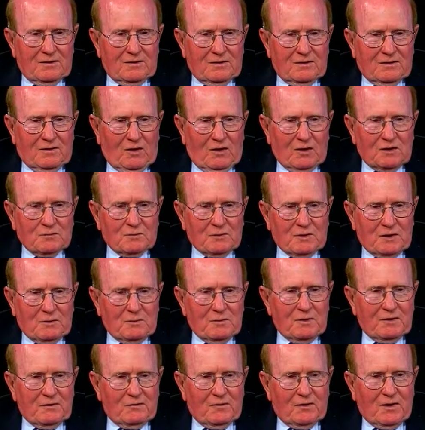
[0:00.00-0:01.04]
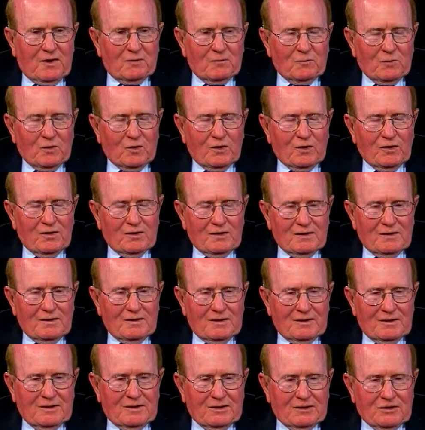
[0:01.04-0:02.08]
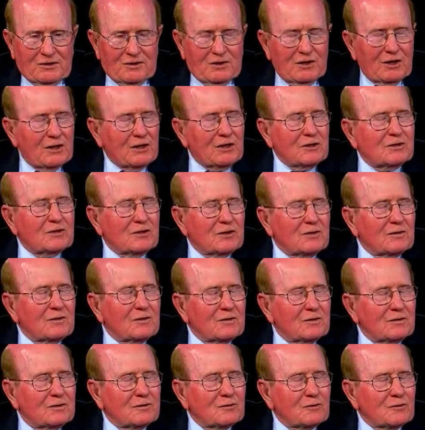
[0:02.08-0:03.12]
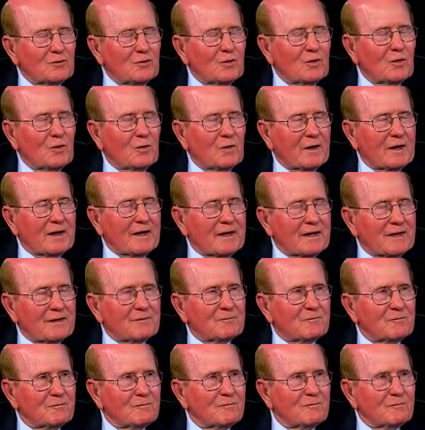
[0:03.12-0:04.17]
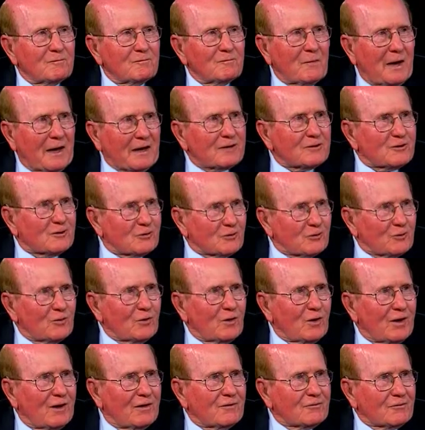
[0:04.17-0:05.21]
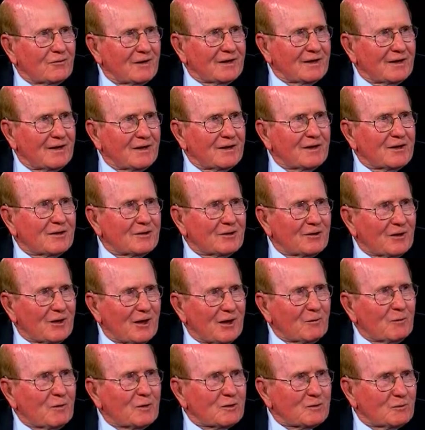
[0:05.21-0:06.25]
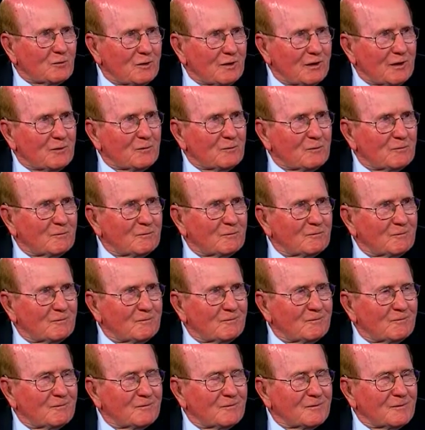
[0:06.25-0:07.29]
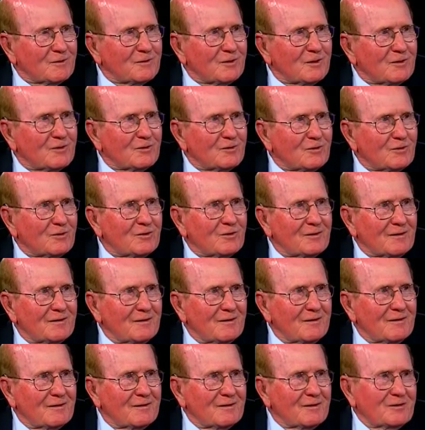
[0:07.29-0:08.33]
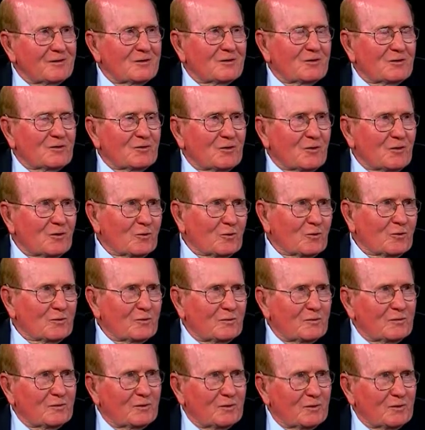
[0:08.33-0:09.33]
caused me to be far more diligent in school when I got back to school after yep. I got in than I was when I. No fun and games. No, okay.